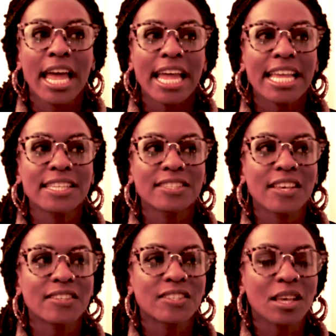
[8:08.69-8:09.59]
He
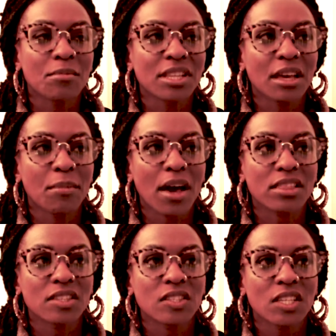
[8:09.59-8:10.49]
says something about
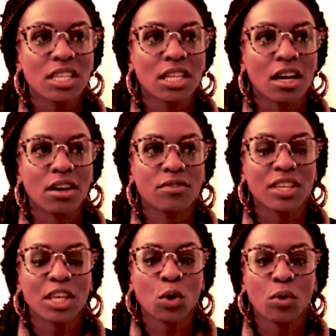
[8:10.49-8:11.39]
the seed of
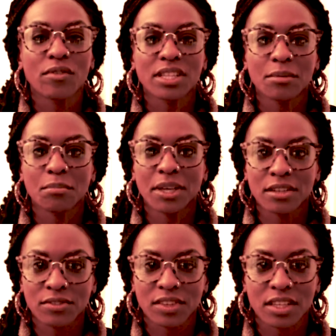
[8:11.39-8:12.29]
equivalent
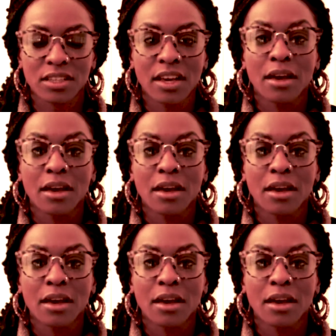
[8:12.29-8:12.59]
benefit.